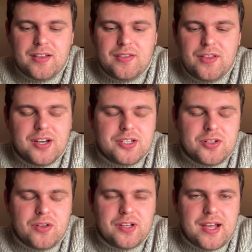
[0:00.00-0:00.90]
that it's
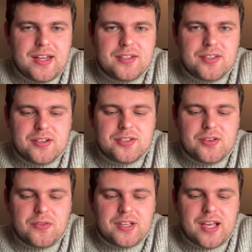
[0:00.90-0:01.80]
not the case that
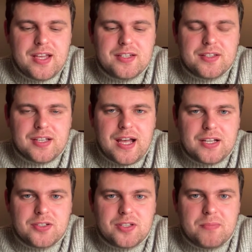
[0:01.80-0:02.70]
the
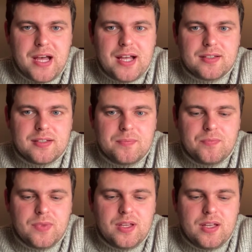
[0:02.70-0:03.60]
cat's on the mat
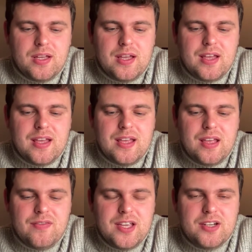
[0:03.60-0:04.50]

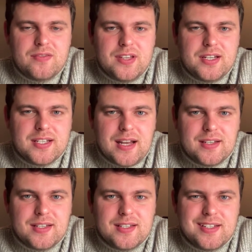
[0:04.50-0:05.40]
if each of these
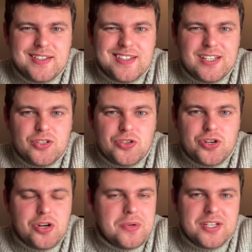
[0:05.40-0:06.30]
sentences is
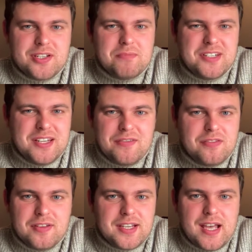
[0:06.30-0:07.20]
true in some
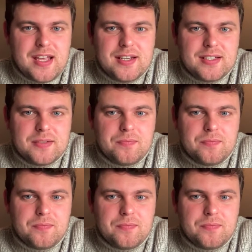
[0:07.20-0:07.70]
different case?